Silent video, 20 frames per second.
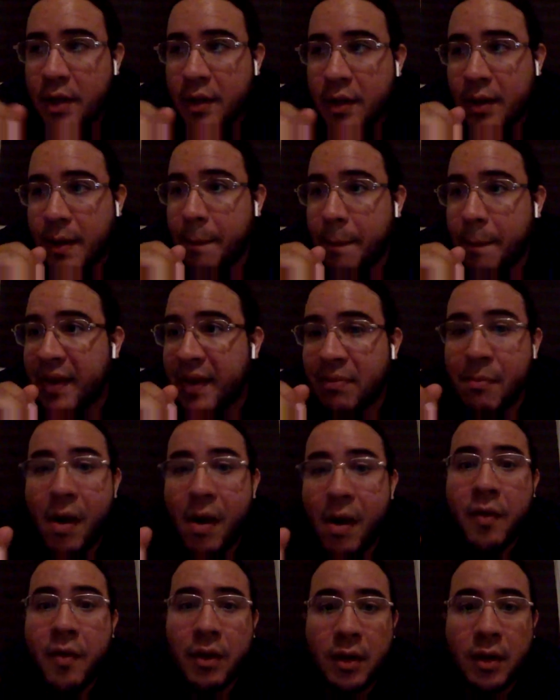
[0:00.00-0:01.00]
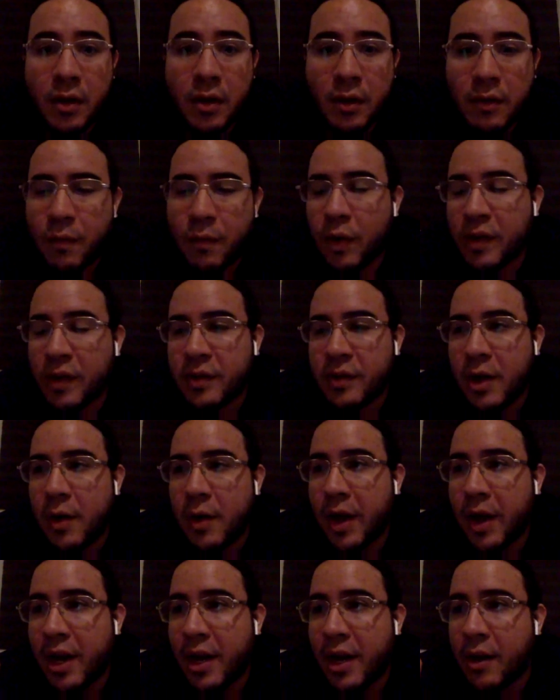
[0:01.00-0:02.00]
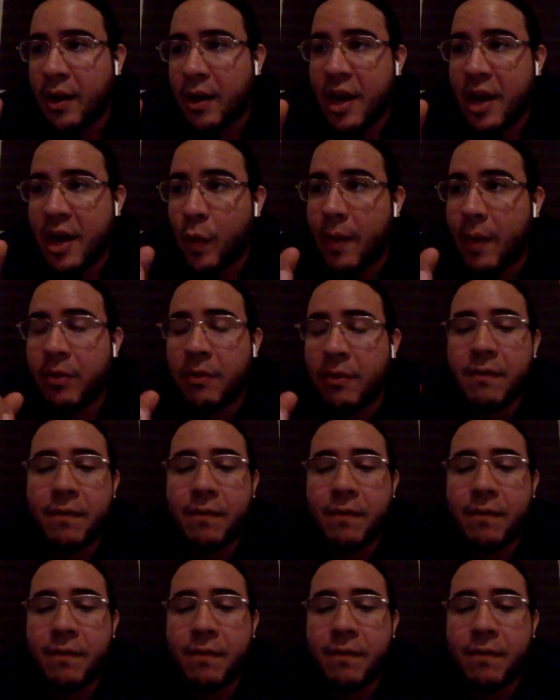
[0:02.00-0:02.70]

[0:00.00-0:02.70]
the best model was a random